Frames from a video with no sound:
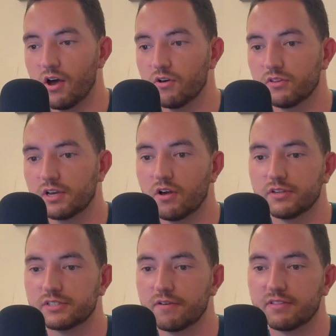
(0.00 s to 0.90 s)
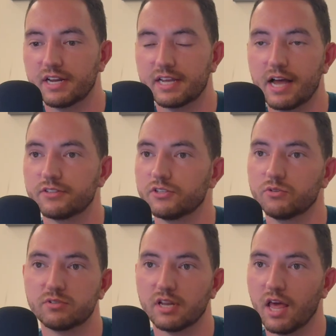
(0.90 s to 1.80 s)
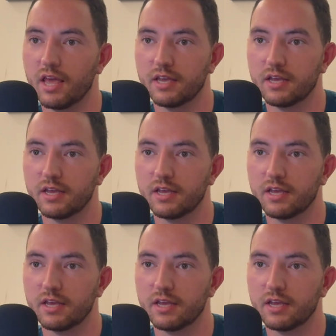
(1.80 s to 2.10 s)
Look at all the stuff that I got to do today.